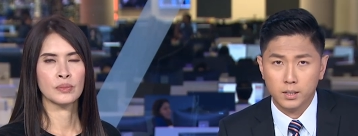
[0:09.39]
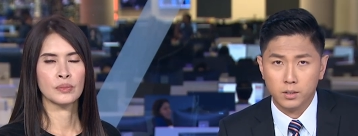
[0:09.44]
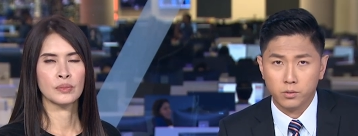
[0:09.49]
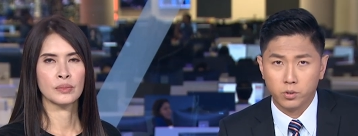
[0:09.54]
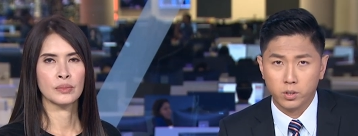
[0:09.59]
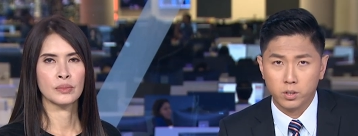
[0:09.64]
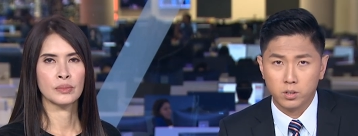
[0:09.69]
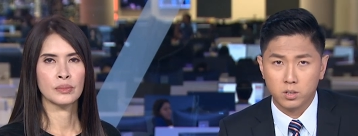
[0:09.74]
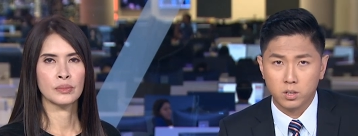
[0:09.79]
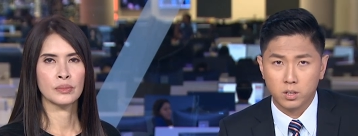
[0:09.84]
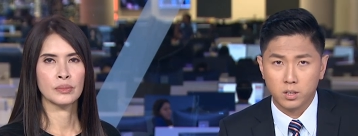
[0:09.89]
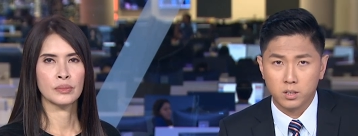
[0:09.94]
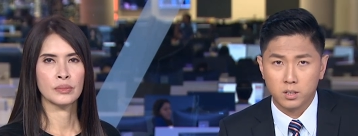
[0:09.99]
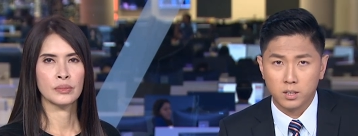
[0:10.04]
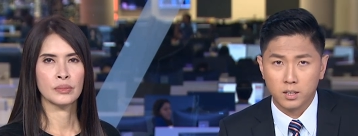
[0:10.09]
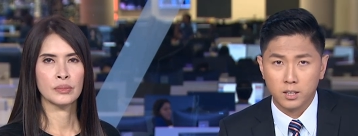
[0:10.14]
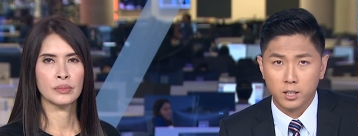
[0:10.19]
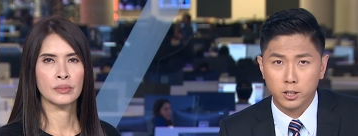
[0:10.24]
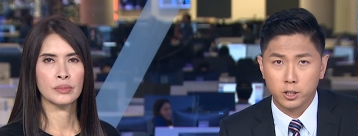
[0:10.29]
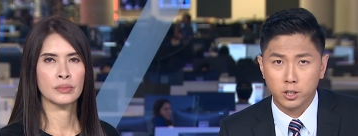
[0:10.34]
Speaker 1: The incident
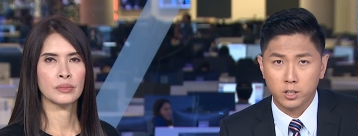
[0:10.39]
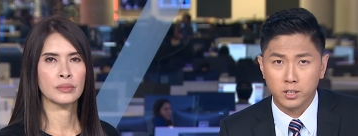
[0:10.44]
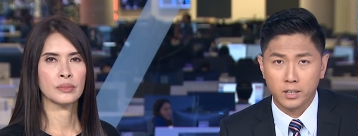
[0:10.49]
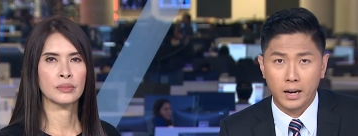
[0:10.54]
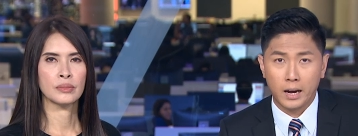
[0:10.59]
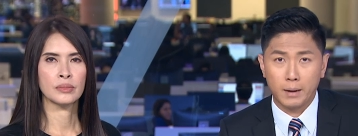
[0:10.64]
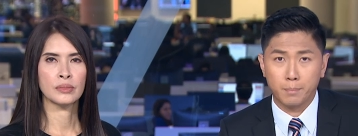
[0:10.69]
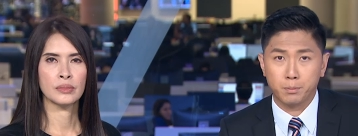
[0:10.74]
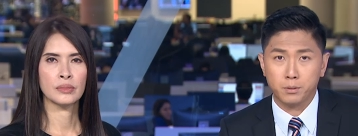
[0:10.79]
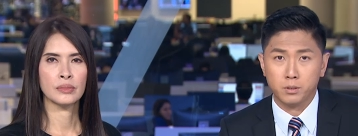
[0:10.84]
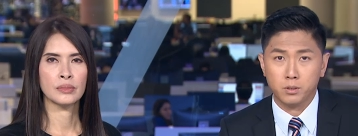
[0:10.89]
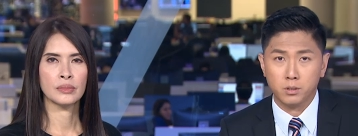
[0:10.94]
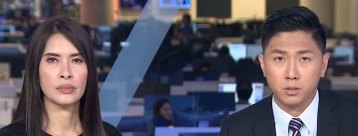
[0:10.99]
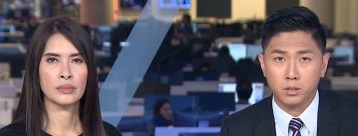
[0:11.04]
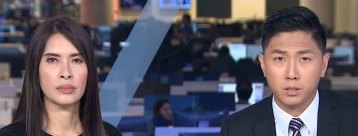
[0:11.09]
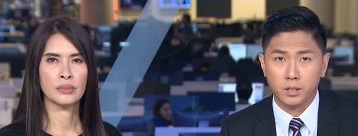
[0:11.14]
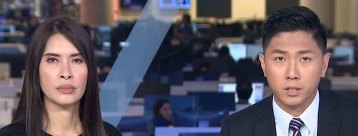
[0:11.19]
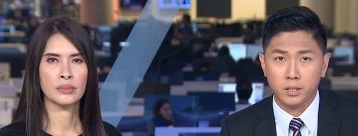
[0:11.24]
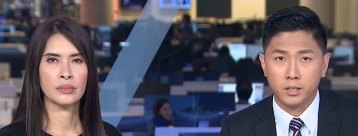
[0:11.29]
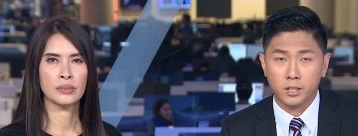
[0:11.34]
allegedly
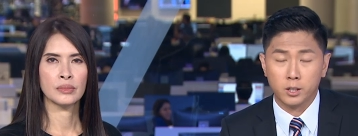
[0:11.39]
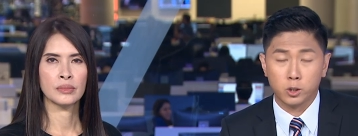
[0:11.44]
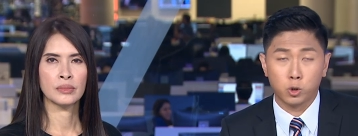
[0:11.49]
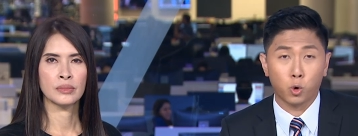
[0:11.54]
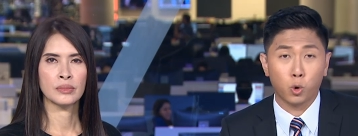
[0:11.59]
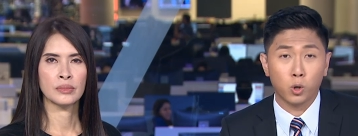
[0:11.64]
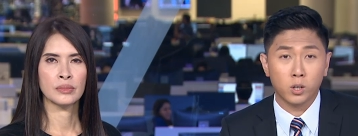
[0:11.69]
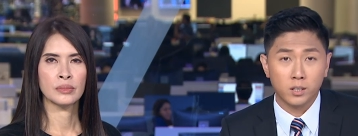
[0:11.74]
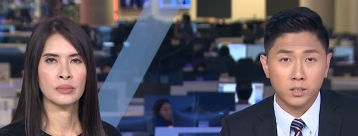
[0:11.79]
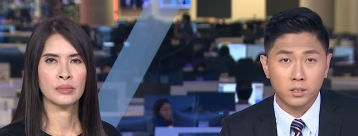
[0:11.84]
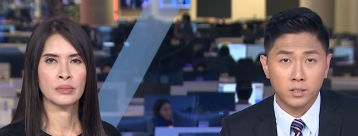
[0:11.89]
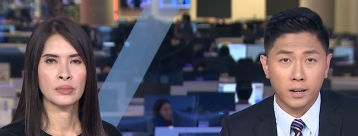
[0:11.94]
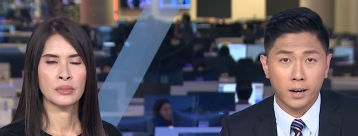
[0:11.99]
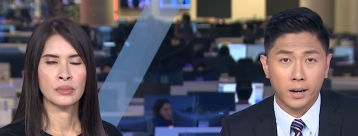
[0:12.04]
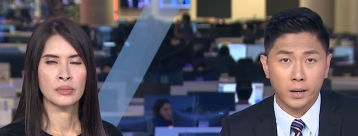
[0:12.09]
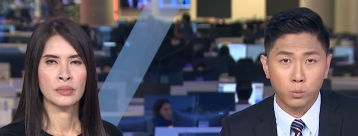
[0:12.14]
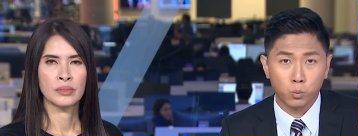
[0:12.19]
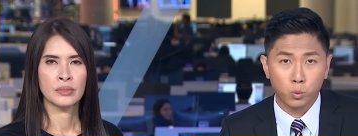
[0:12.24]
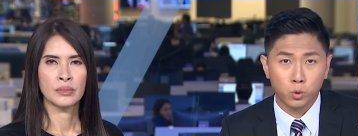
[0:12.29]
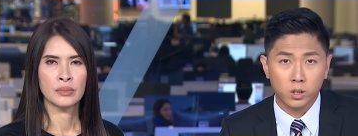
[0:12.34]
happened in a toilet
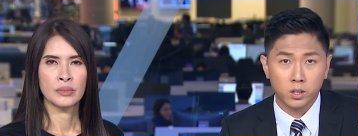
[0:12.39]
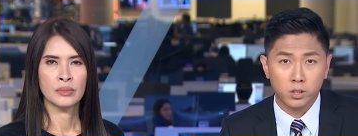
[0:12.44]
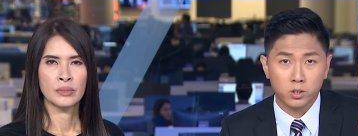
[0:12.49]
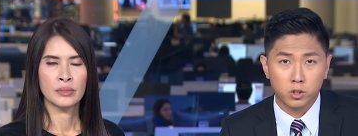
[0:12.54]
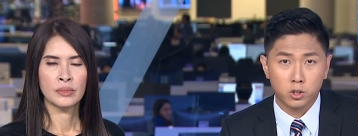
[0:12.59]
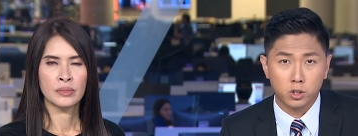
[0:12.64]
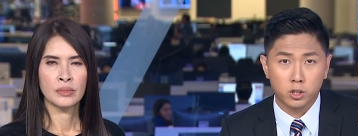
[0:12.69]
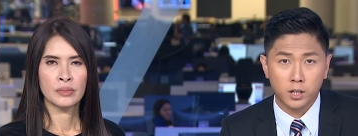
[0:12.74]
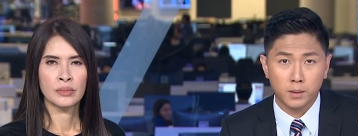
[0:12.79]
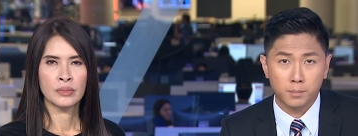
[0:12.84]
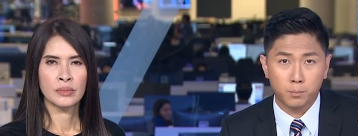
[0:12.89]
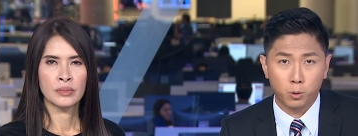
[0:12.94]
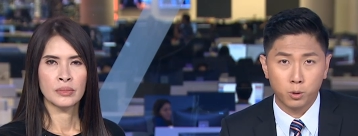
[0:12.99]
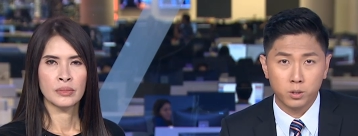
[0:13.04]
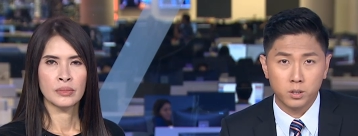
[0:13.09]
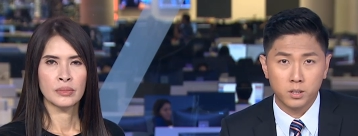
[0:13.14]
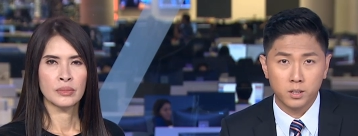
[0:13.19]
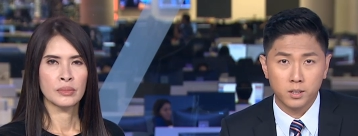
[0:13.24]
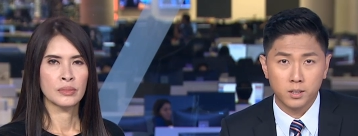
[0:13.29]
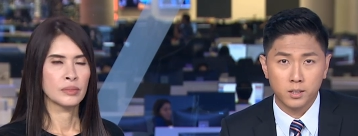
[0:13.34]
at Woodlands
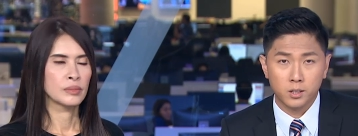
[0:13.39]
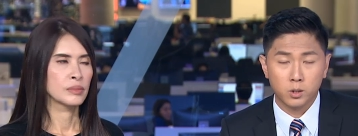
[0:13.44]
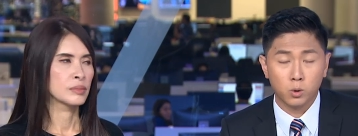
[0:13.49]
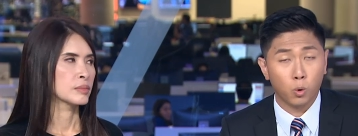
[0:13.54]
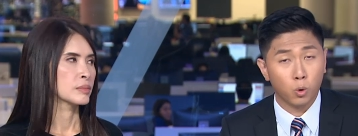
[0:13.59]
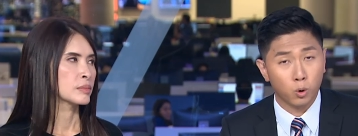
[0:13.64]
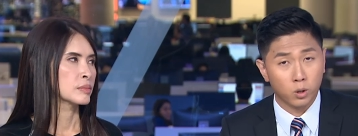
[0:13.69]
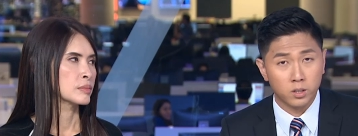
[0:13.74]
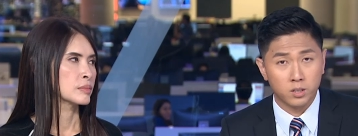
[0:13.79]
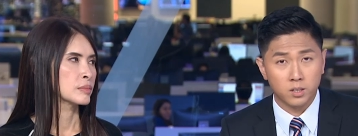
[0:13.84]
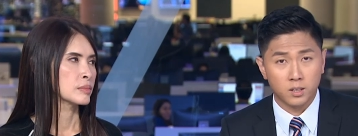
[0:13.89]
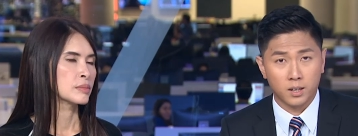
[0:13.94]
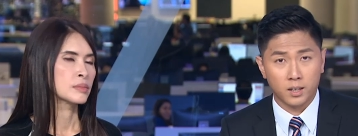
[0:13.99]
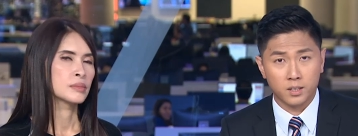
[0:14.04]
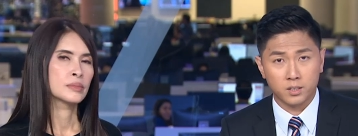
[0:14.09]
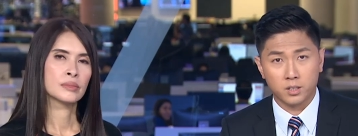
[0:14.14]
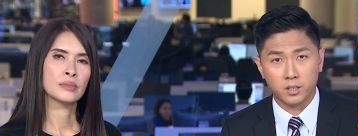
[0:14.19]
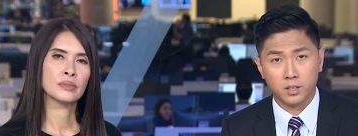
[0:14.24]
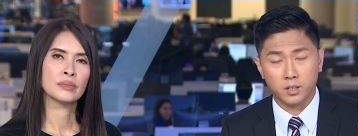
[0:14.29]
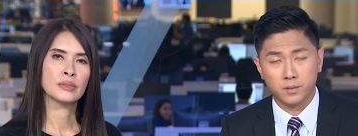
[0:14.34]
Checkpoint in August
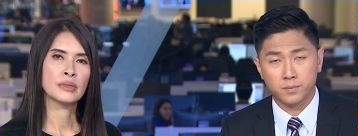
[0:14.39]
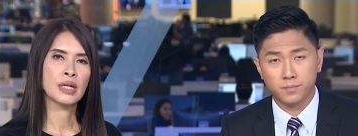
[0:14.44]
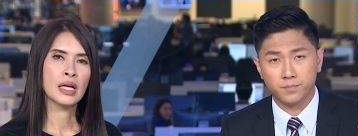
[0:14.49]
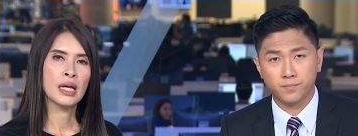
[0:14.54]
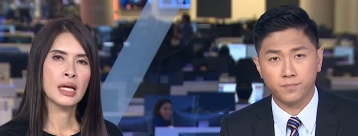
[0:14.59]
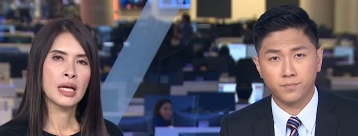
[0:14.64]
last year.